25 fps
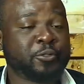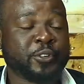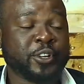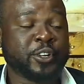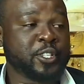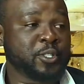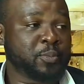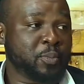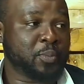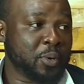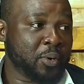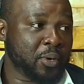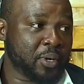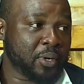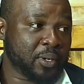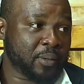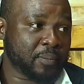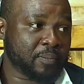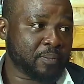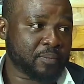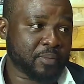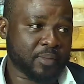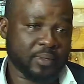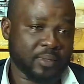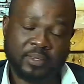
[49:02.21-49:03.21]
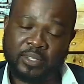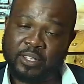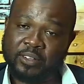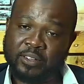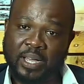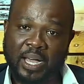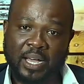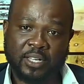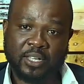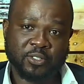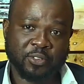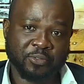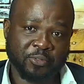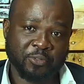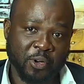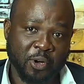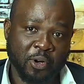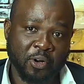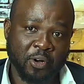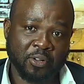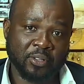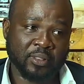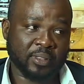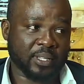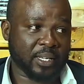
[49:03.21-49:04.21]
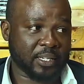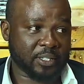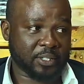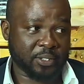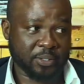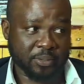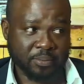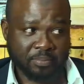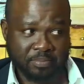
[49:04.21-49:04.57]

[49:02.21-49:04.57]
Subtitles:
Facebook. They ask of your contact.